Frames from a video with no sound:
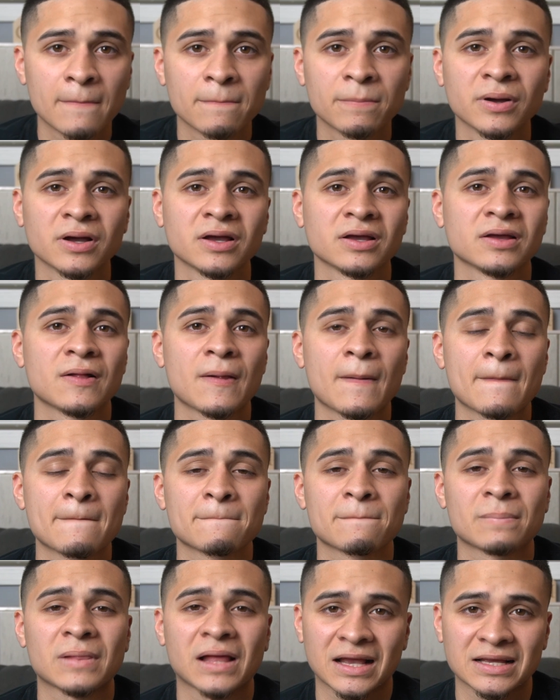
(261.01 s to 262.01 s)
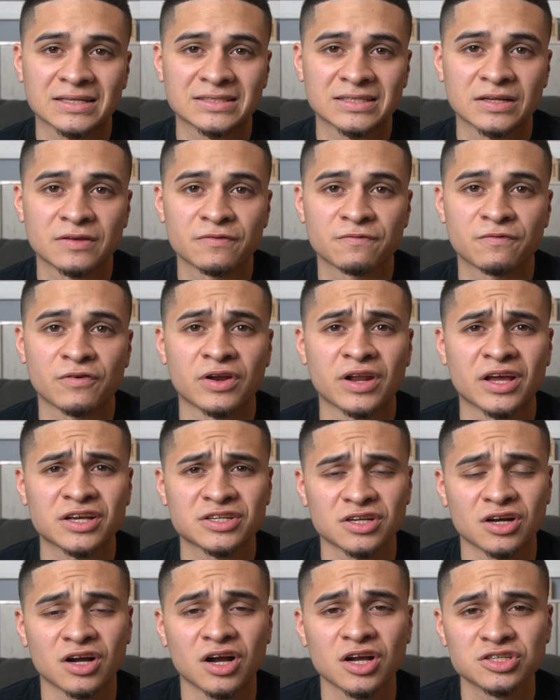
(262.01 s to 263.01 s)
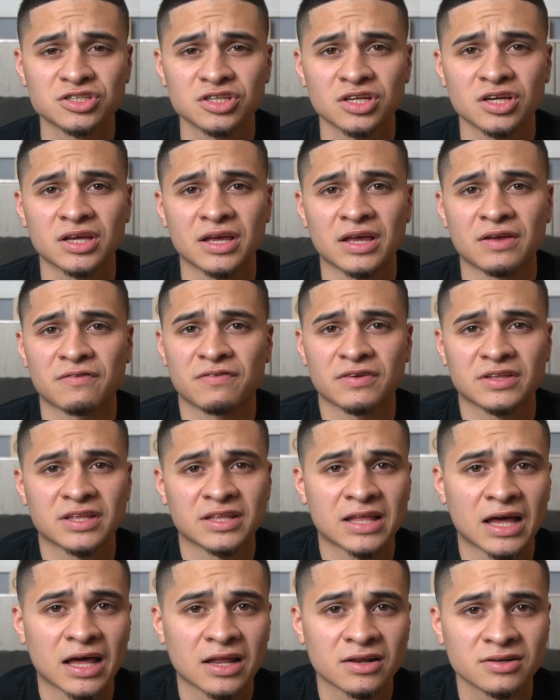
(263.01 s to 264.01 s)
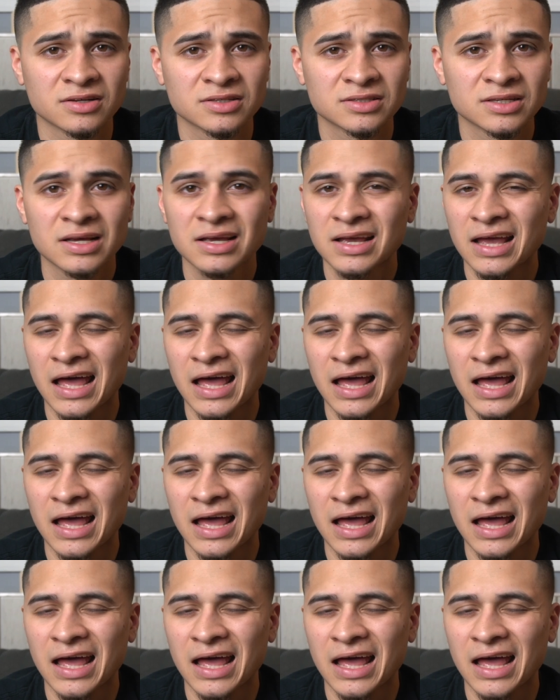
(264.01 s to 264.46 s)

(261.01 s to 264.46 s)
But like I said, for an extra $150,